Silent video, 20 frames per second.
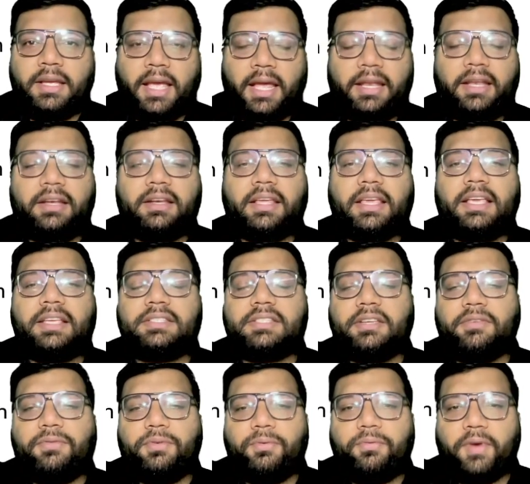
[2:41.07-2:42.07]
And in case
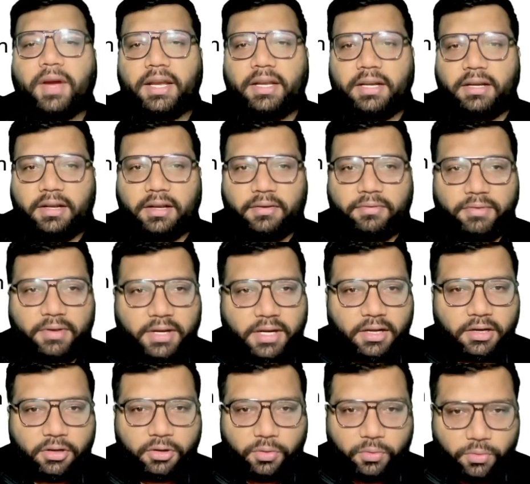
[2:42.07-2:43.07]
if you find it
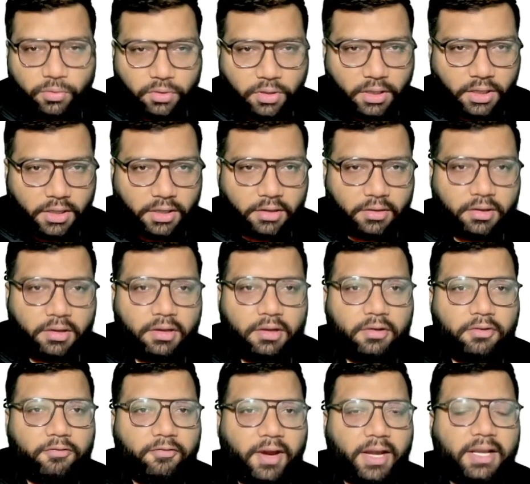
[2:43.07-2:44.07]
difficult to
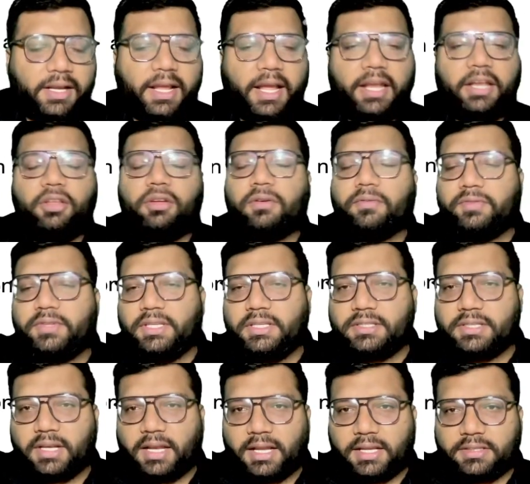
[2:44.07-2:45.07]
find any of these
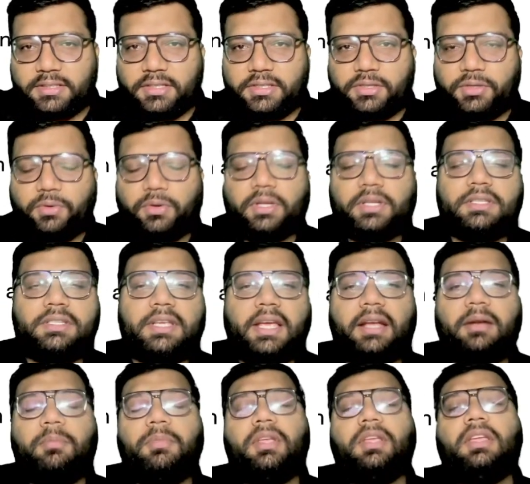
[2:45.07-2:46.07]
classes, you can
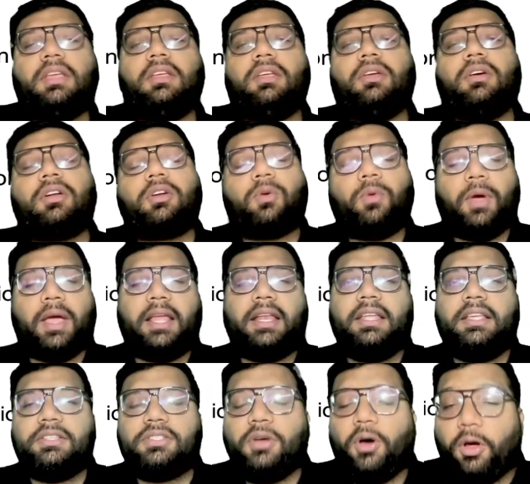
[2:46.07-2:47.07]
send me your
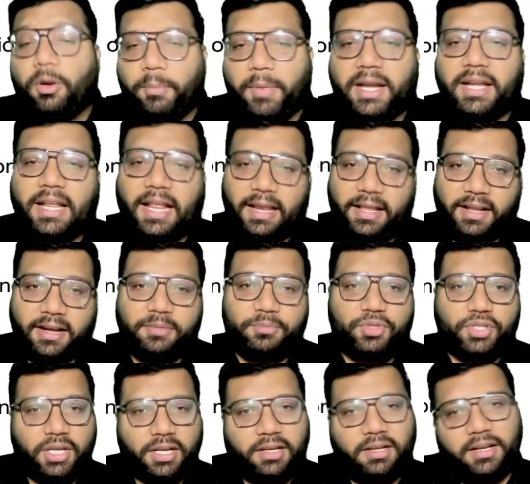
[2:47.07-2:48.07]
queries on my Telegram
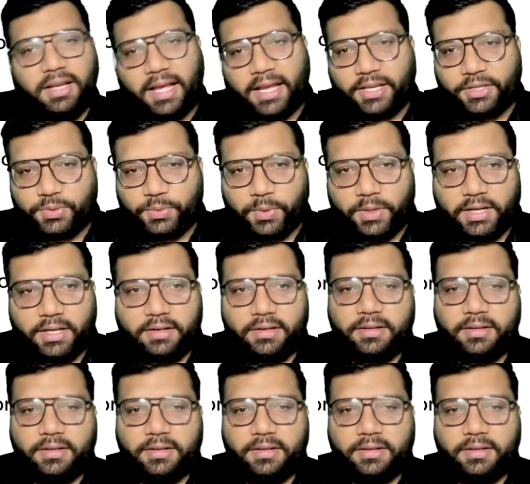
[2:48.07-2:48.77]
channel as well.